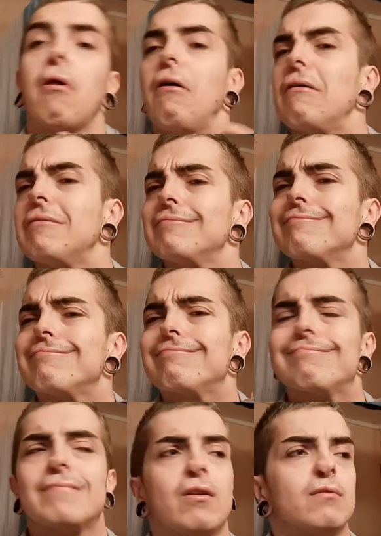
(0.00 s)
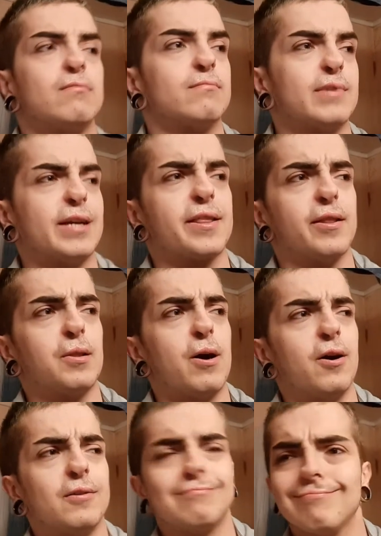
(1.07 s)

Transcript: Oh, oh, that's a lot.